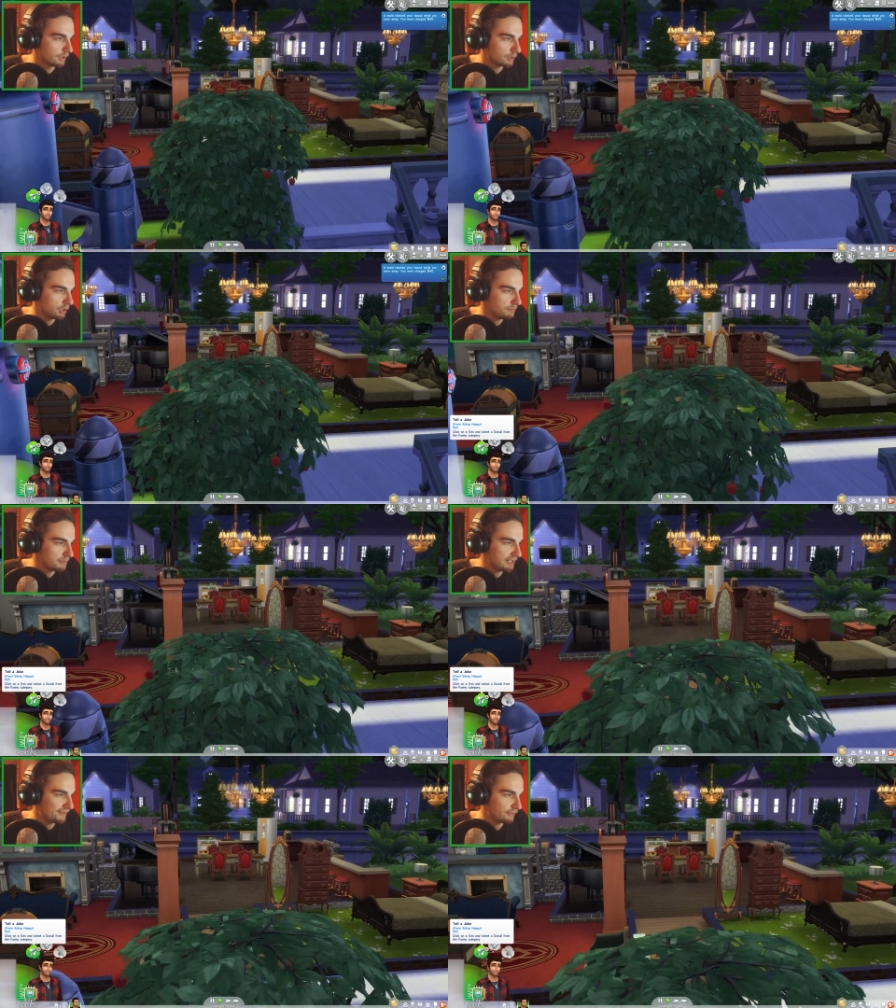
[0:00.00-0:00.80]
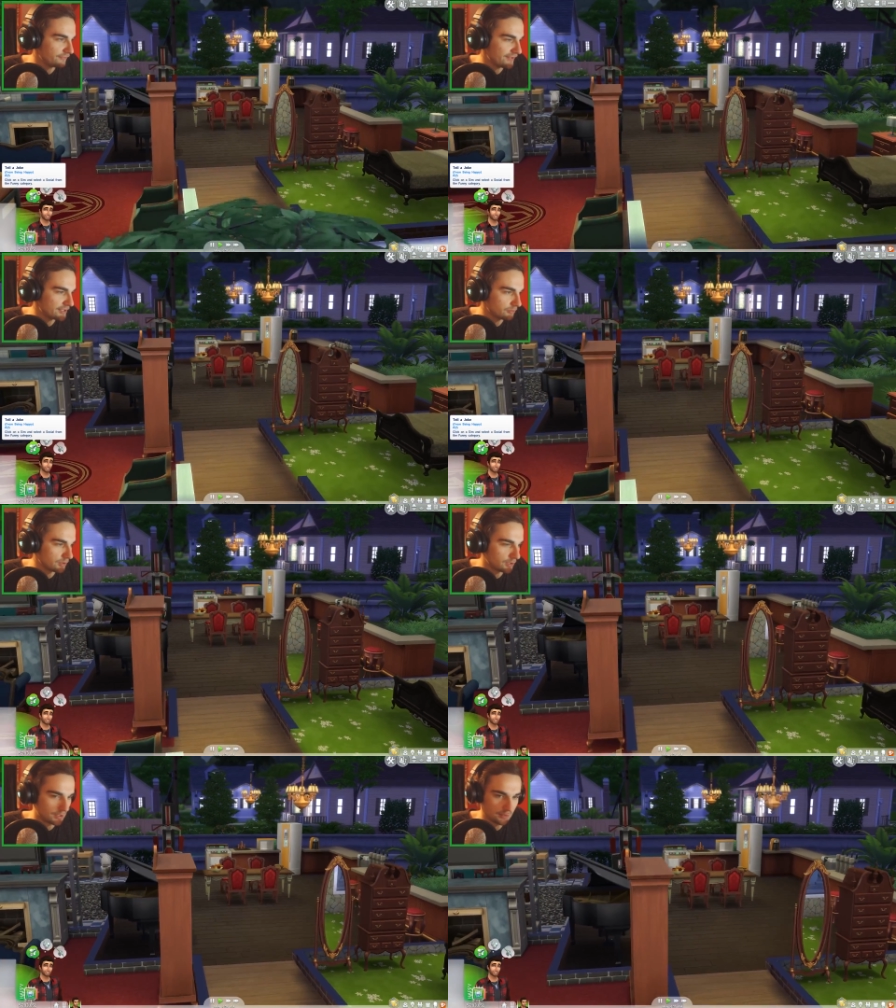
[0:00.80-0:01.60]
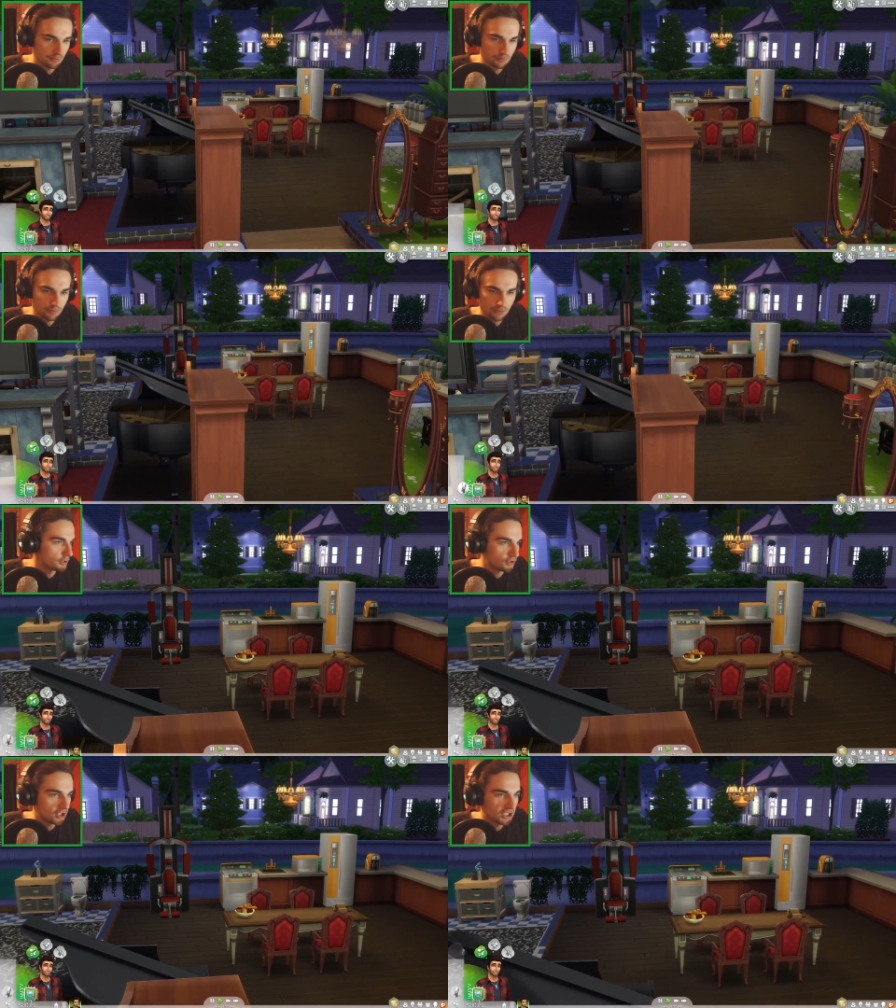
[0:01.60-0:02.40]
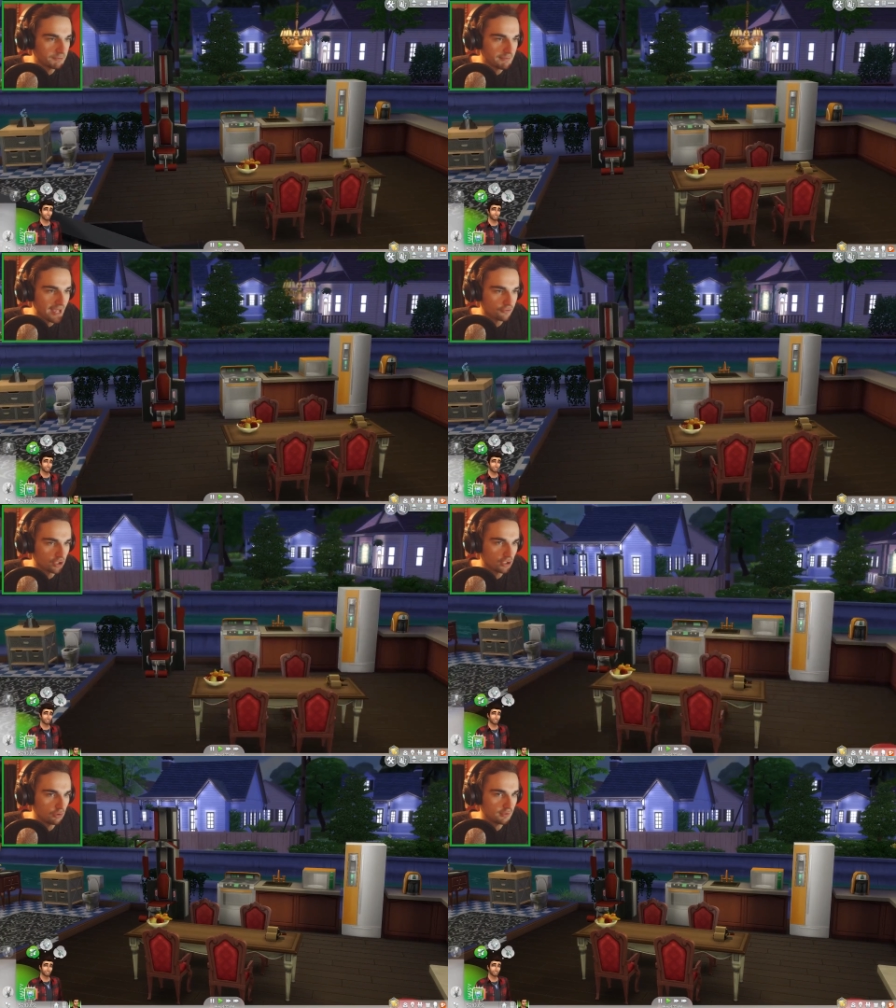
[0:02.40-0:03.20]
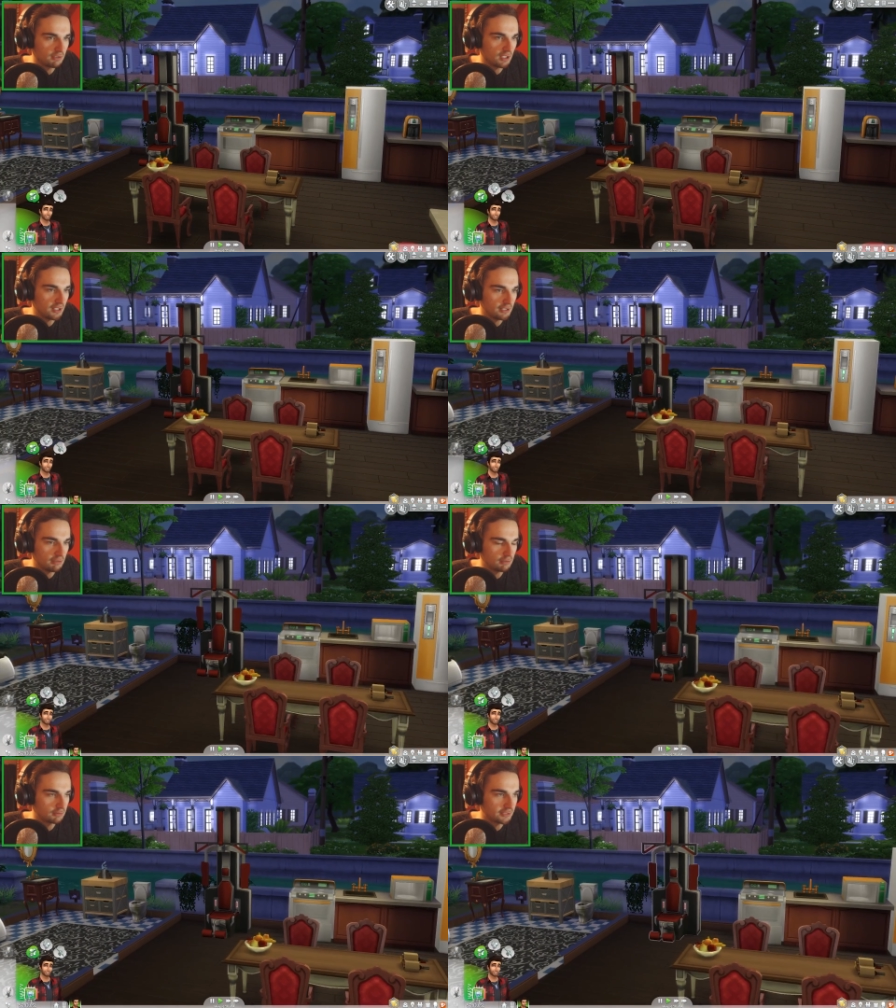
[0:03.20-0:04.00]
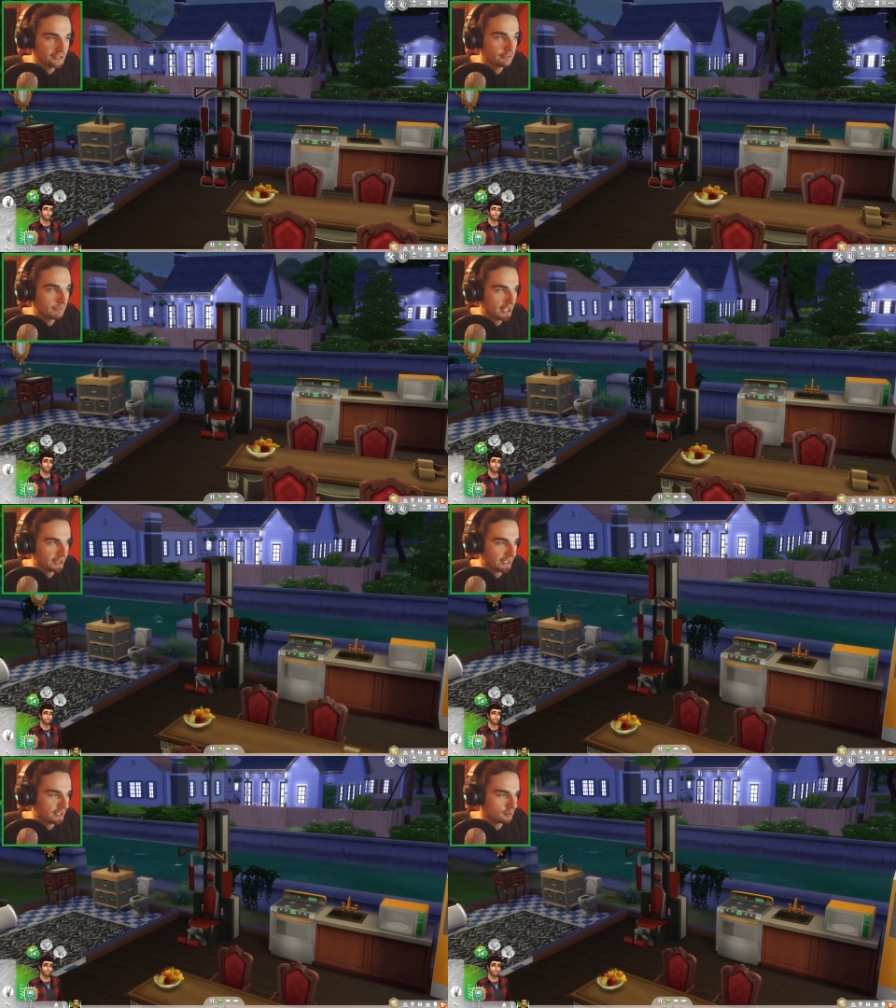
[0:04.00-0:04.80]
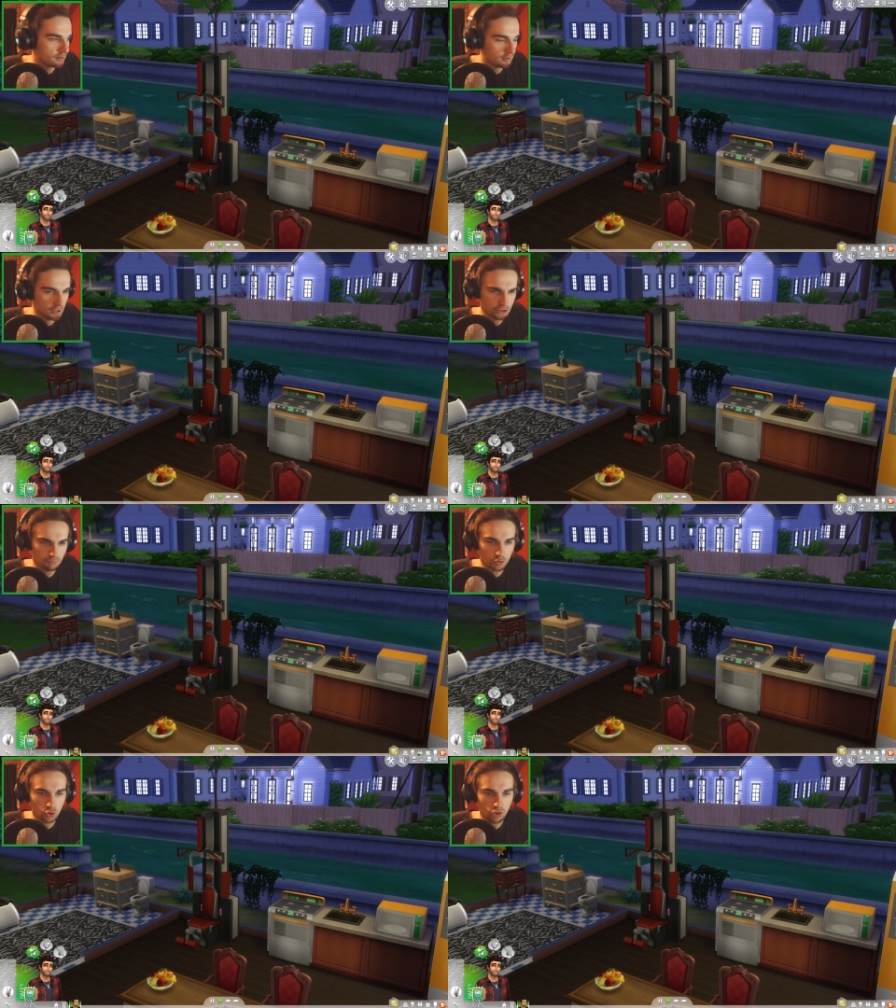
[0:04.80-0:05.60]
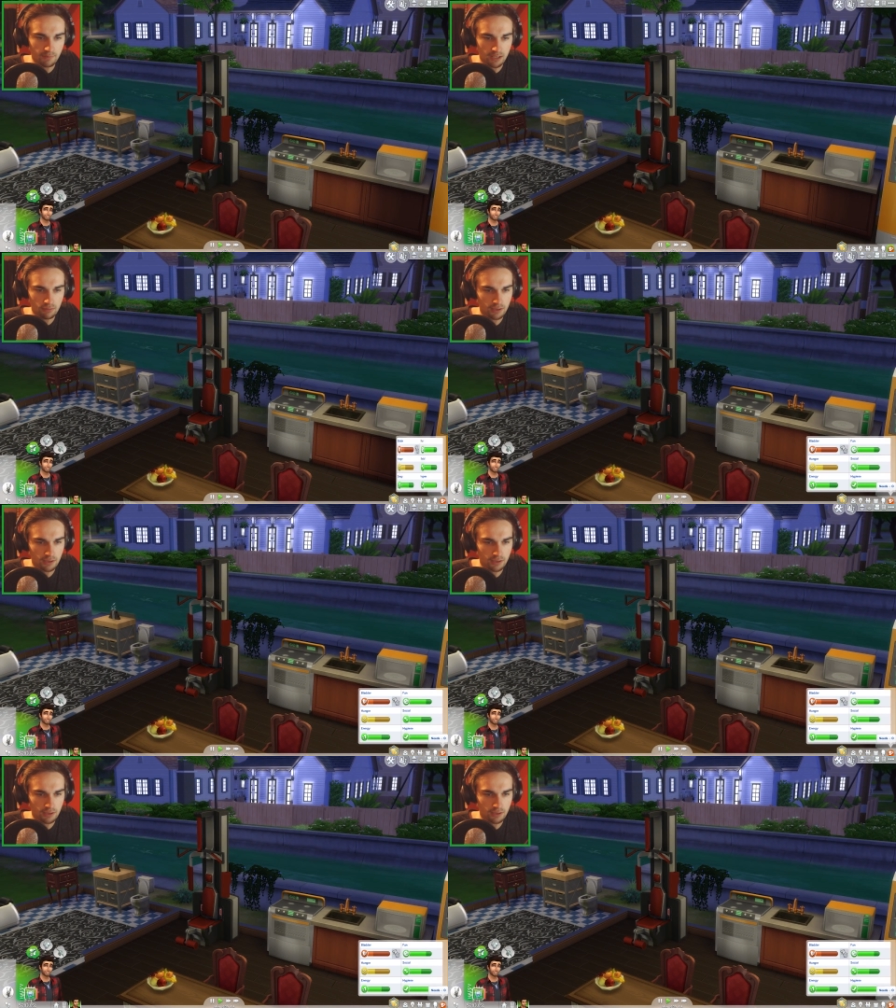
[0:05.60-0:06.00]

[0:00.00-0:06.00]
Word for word: I can't believe how fat you are. It's good to be back, Joe. I did some bad things that I don't want to talk about.